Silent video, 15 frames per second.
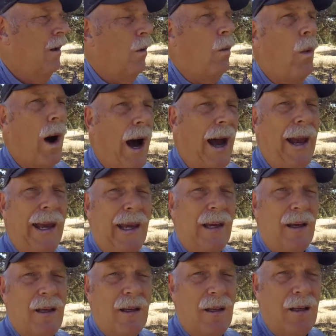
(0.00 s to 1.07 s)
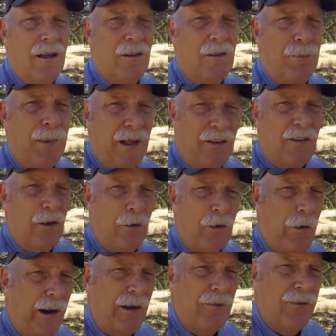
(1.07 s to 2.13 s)
Why be so
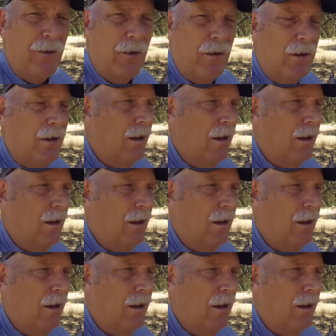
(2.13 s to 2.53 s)
grateful?